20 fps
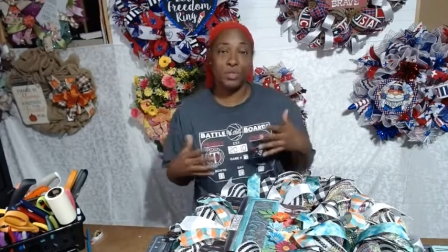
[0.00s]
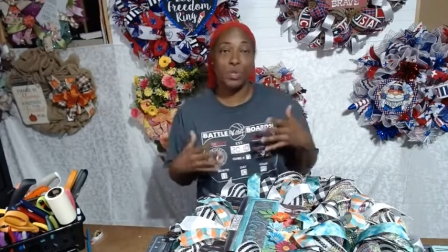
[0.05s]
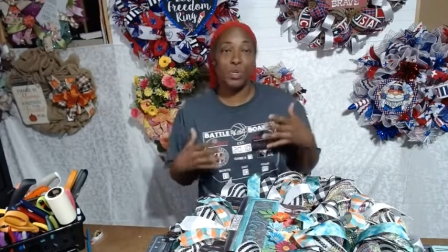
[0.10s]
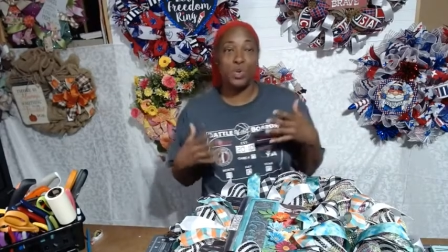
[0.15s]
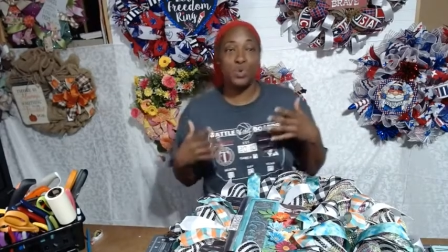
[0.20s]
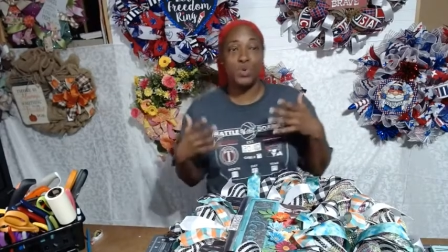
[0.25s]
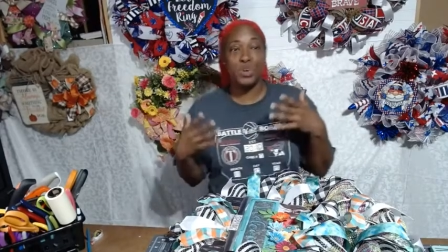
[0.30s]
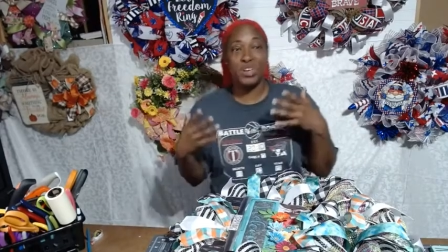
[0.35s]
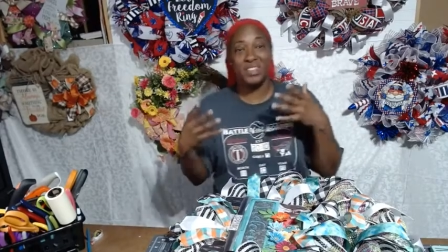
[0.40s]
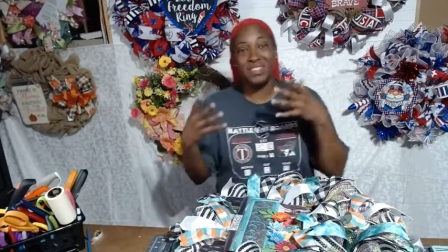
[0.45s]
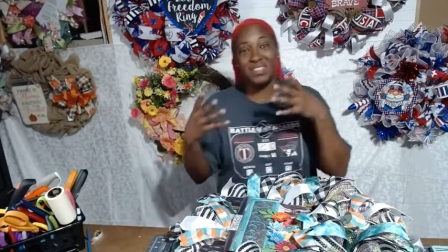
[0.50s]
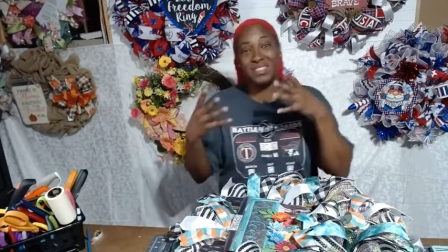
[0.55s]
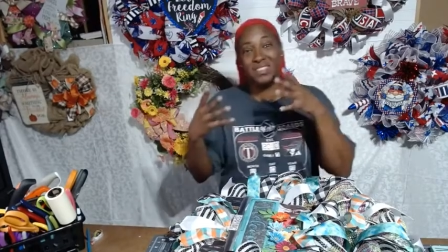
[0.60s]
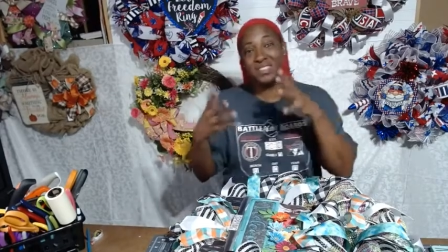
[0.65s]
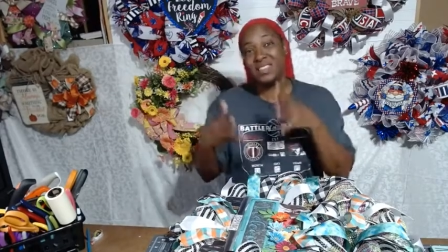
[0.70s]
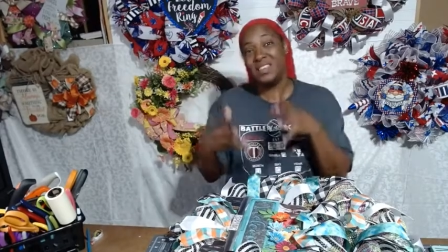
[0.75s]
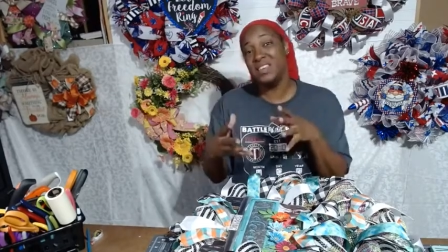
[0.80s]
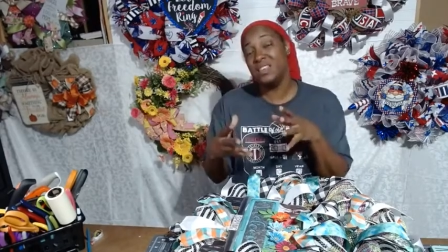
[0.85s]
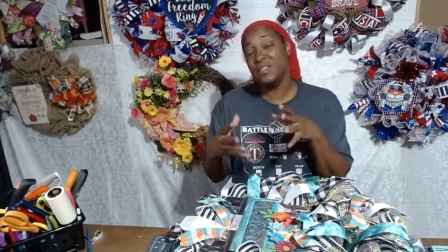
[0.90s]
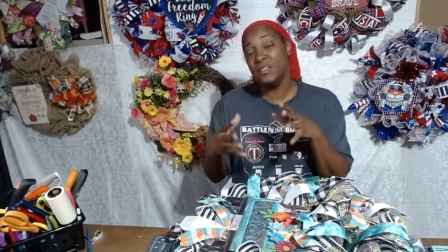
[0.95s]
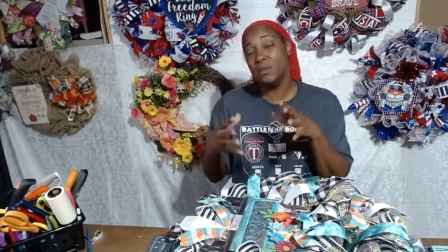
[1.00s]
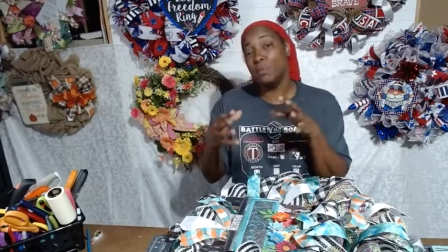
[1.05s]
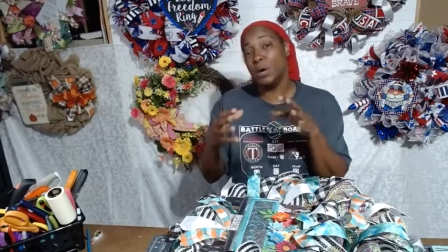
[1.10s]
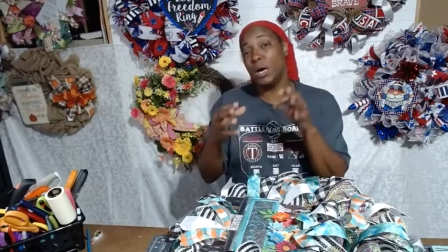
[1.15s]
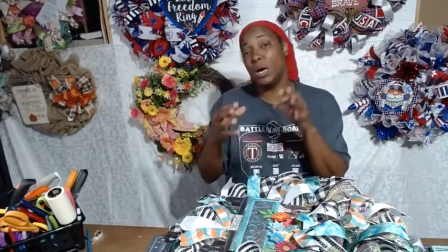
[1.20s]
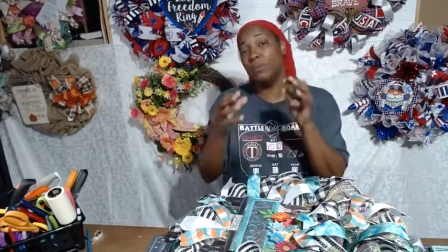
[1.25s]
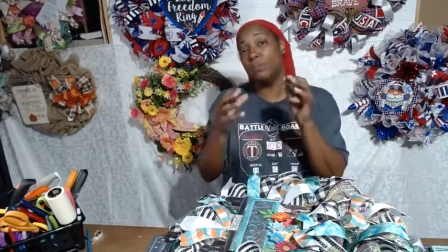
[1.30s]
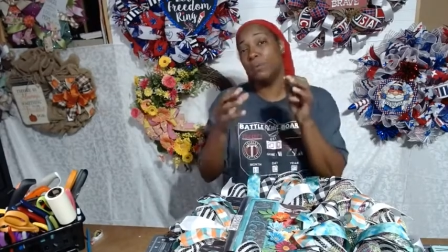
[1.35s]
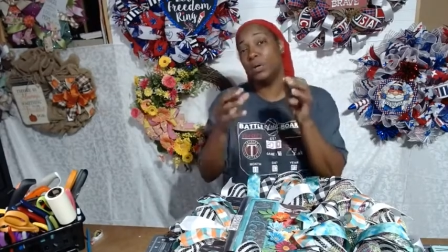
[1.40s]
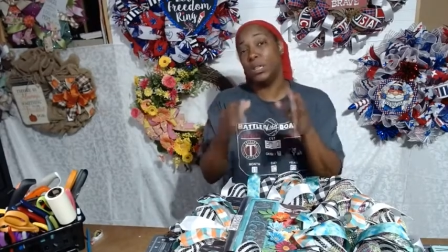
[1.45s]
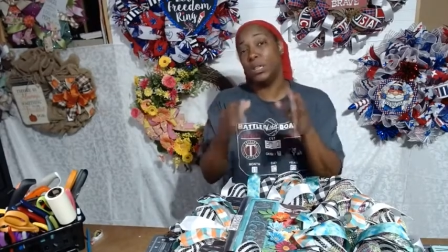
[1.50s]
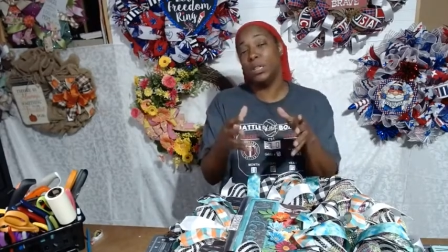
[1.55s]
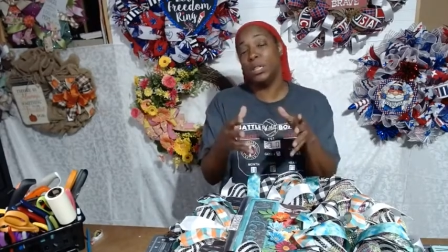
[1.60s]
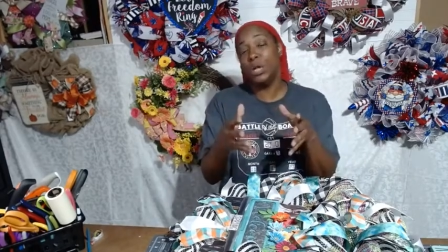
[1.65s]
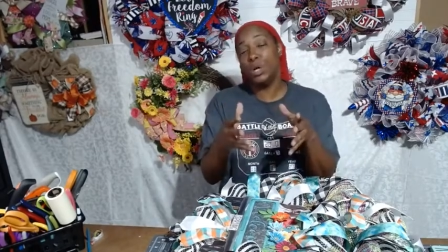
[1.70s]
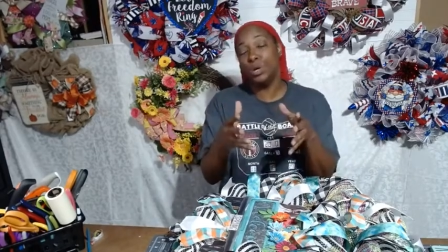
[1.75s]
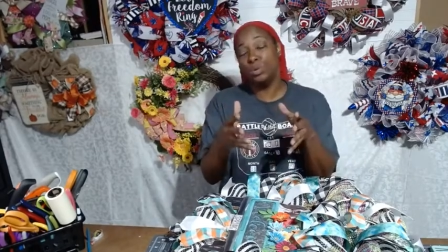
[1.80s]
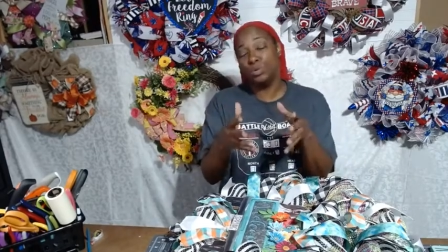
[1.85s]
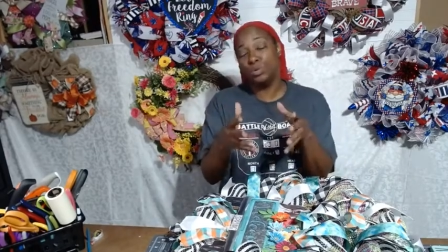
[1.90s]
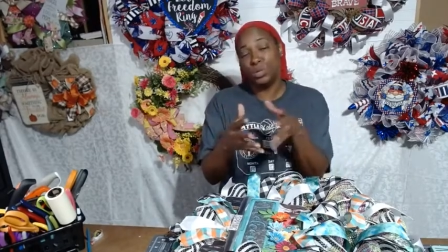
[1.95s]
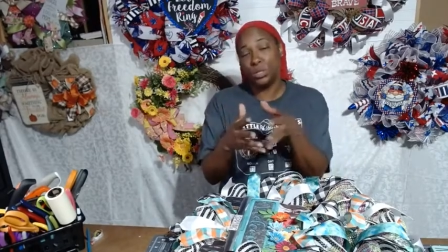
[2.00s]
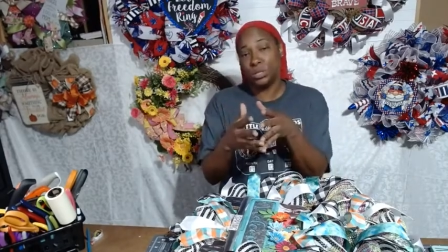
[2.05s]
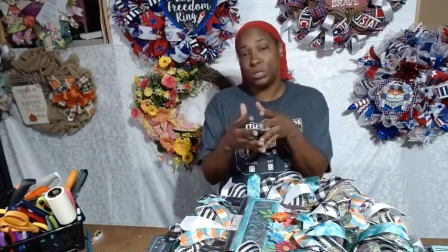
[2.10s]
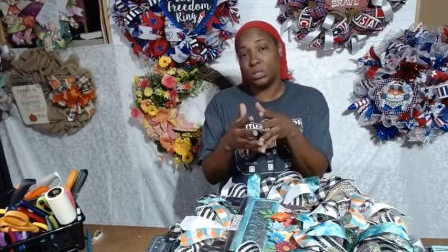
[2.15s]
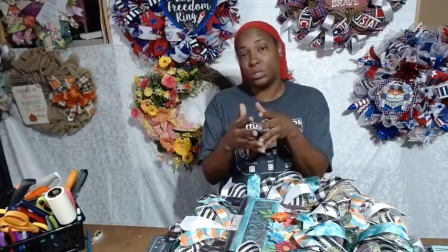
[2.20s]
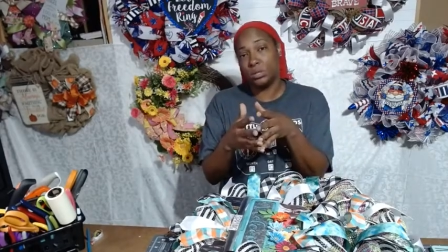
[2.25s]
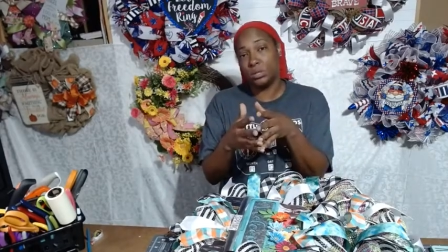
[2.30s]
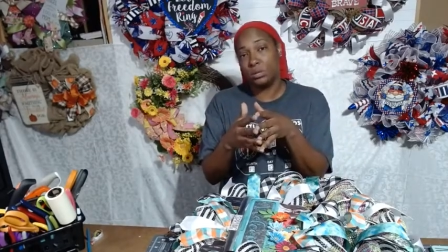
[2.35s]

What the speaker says: so you can see them up close,